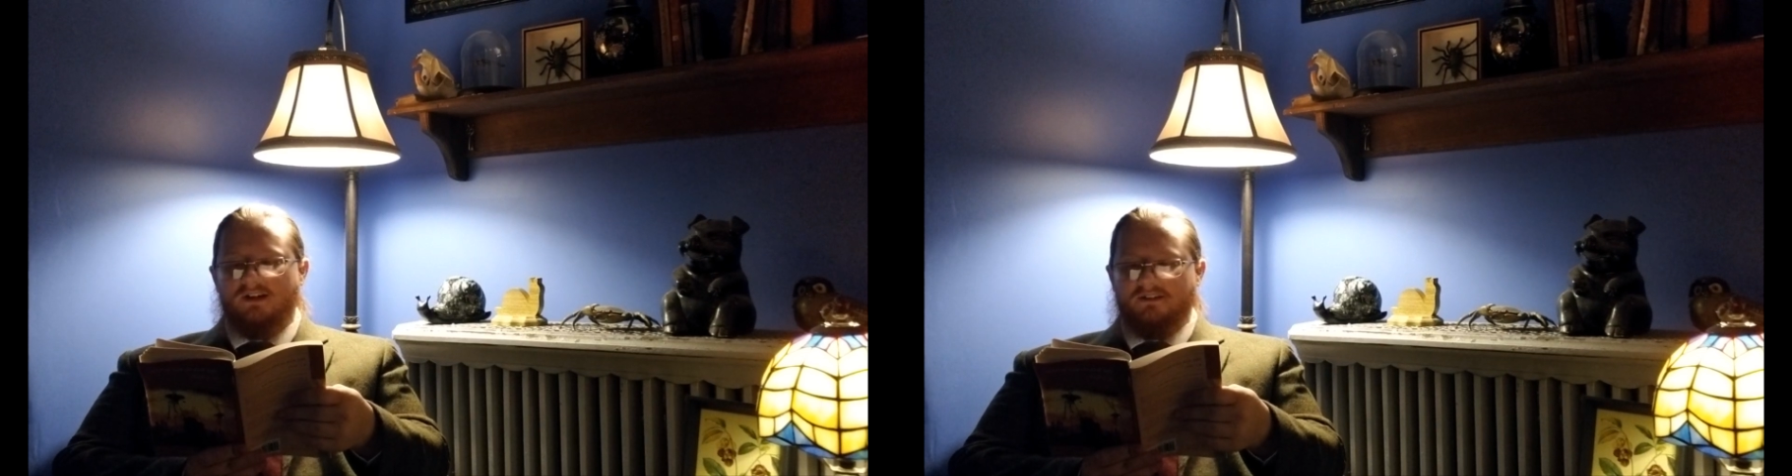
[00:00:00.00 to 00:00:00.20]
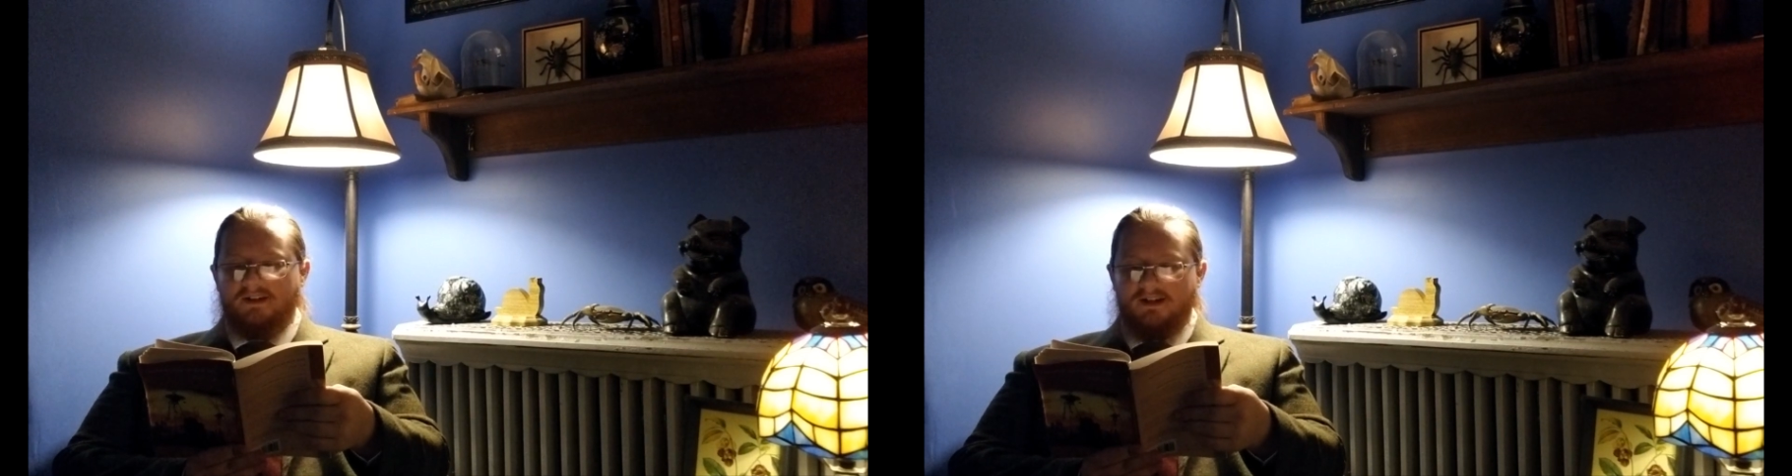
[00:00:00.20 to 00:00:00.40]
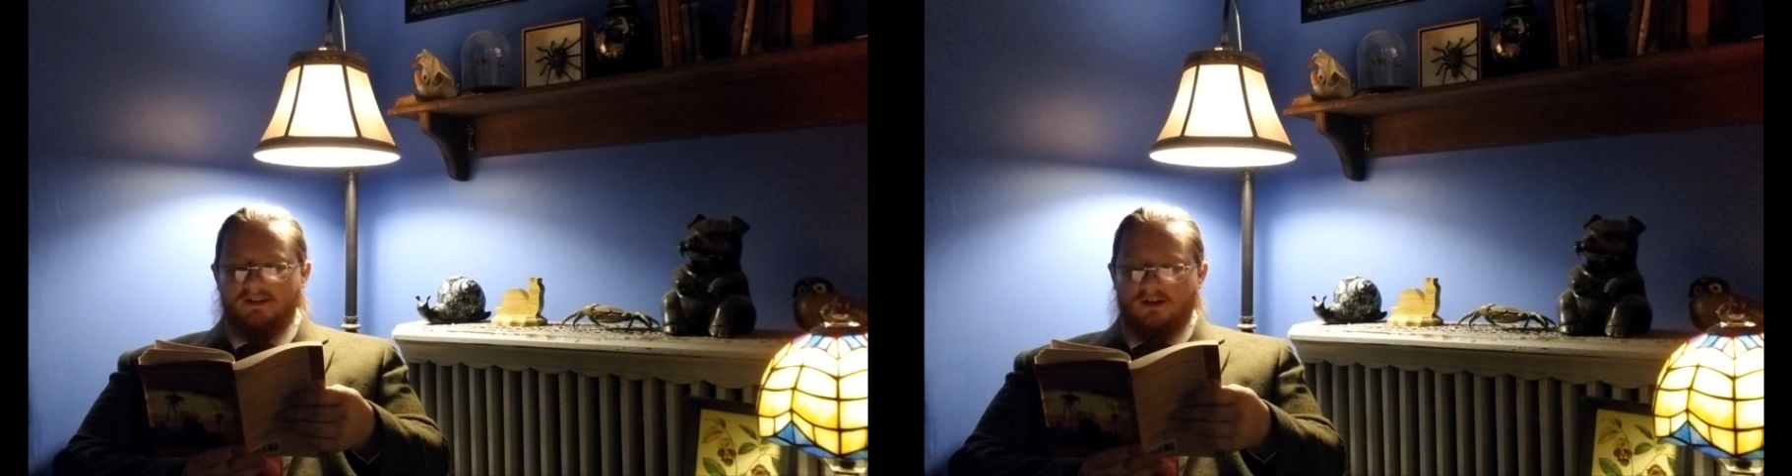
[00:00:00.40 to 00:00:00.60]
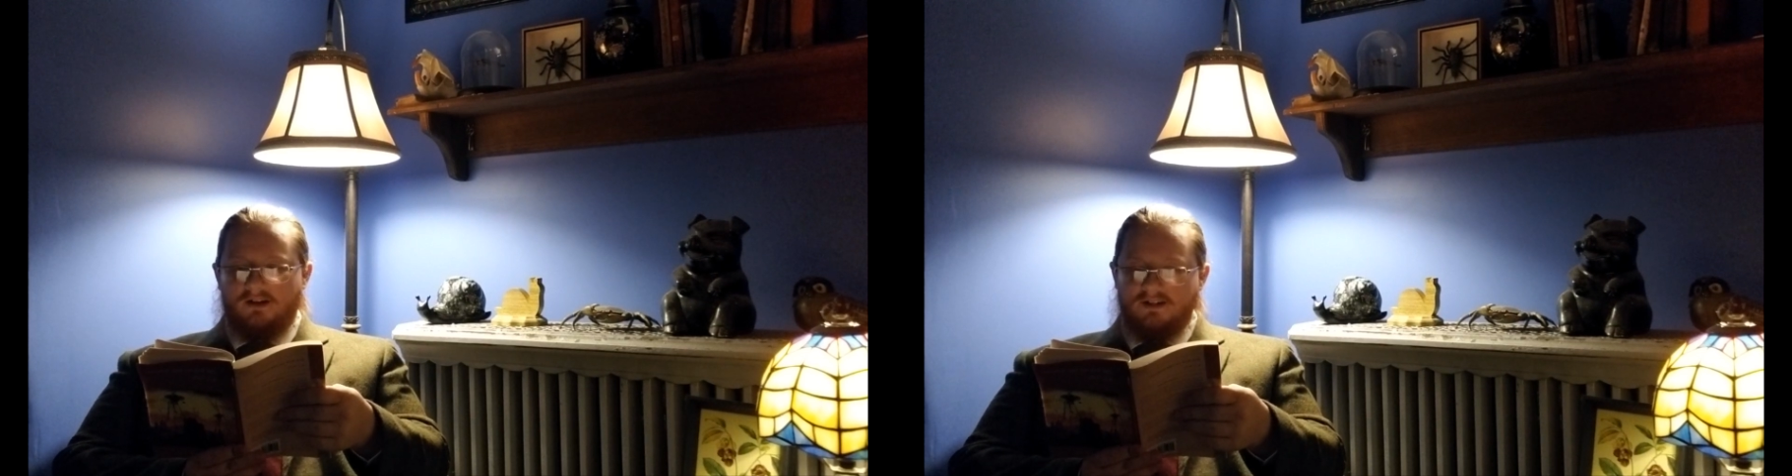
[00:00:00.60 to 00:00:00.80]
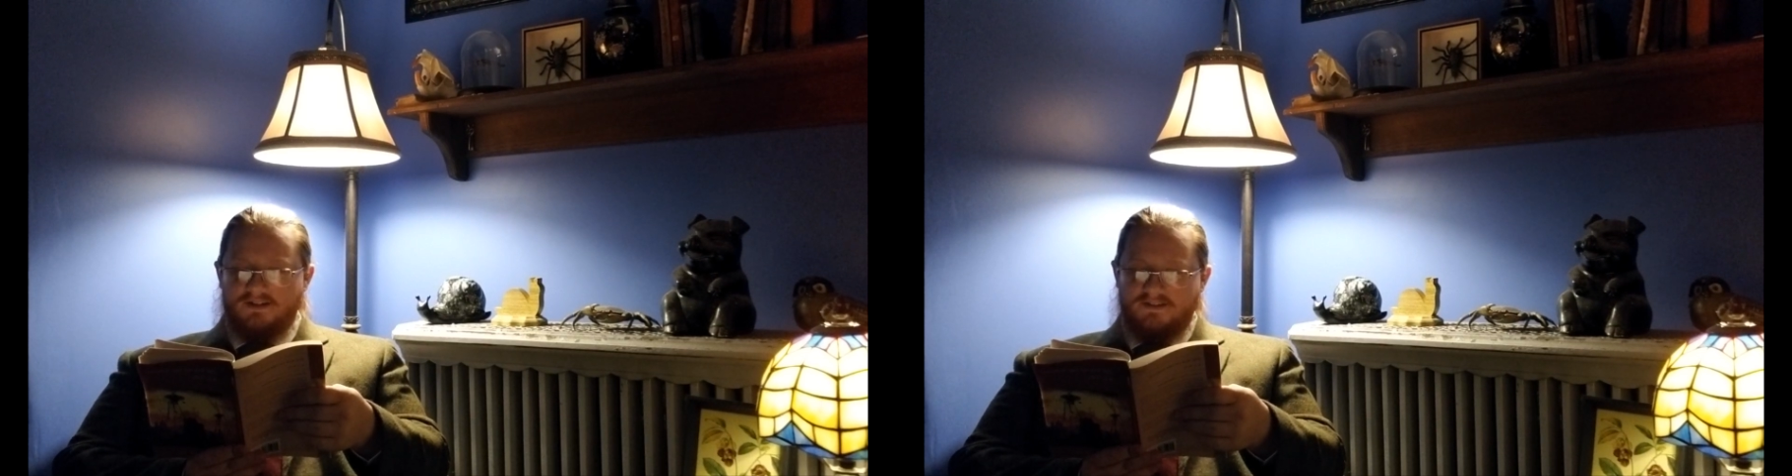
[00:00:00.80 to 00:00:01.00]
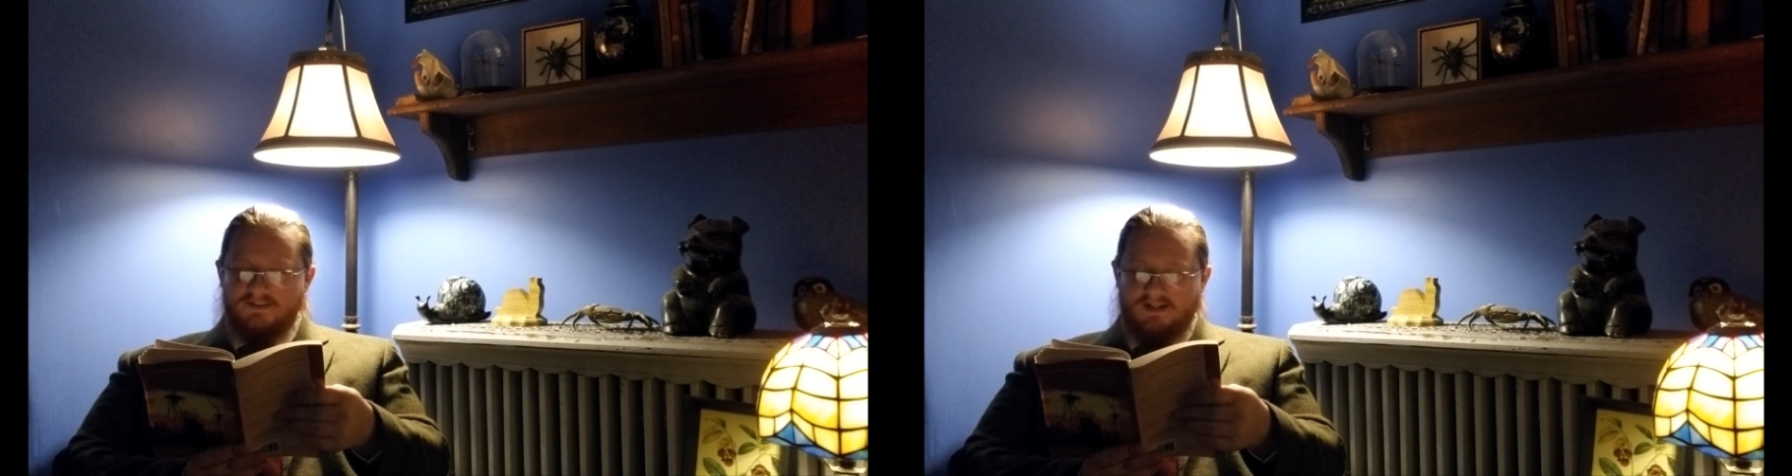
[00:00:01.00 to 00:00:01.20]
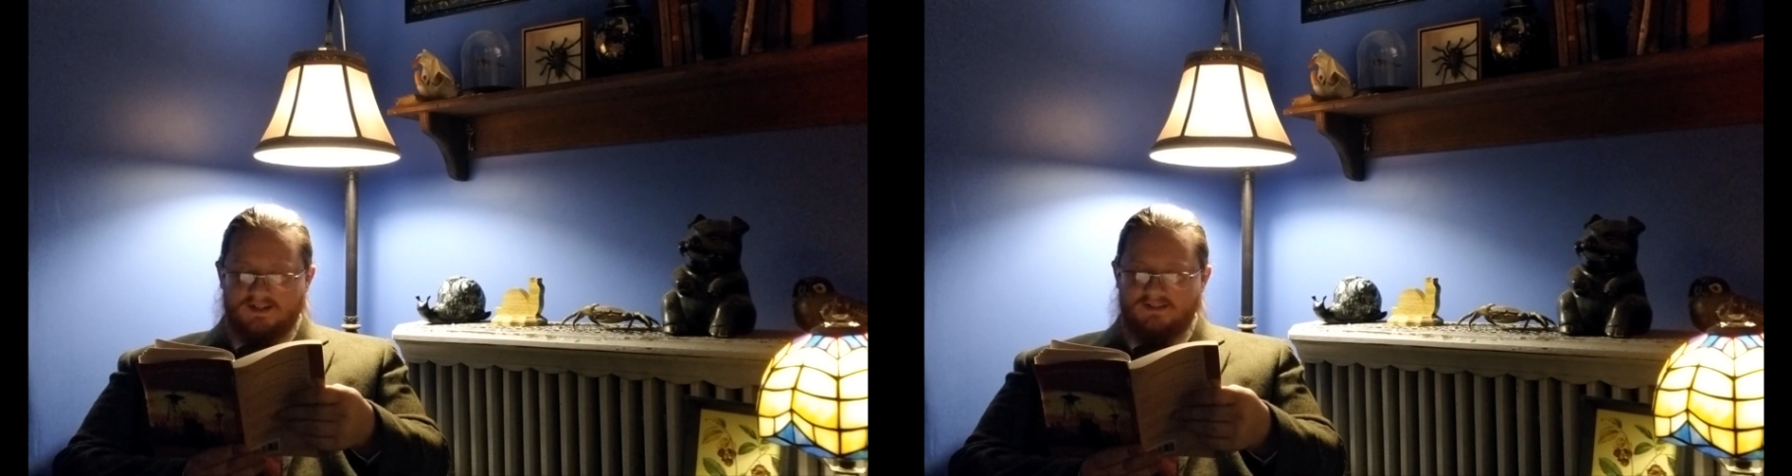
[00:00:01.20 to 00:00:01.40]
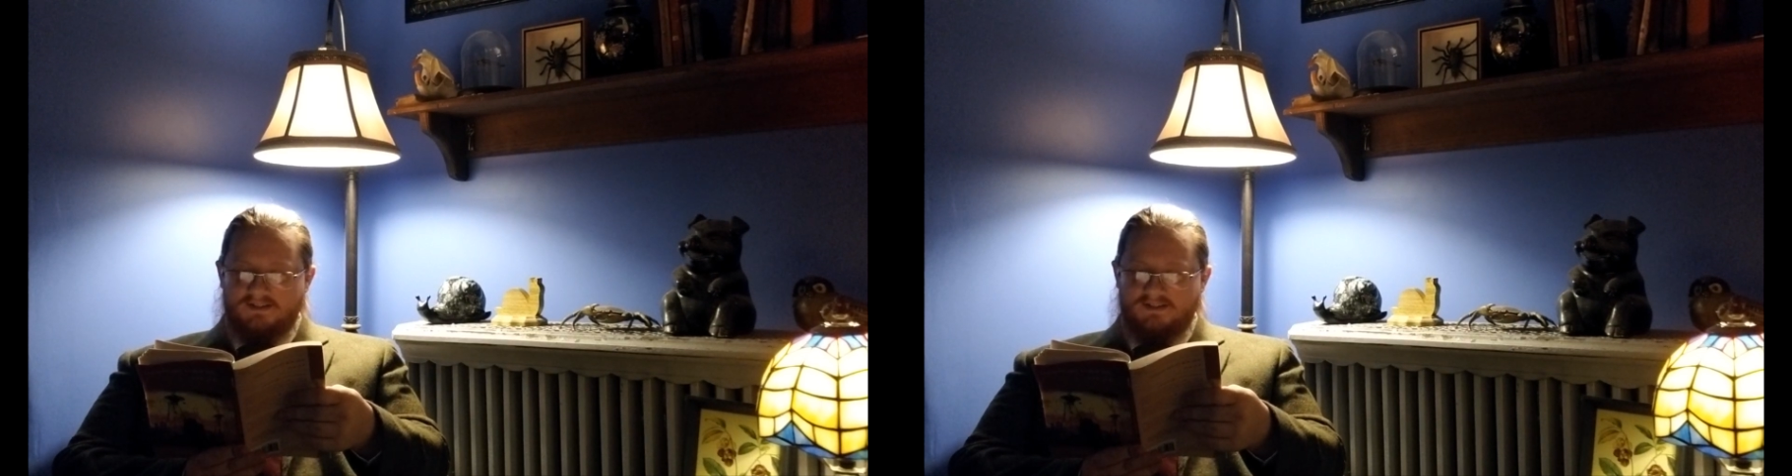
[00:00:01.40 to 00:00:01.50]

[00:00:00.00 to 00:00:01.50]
dated August 2nd.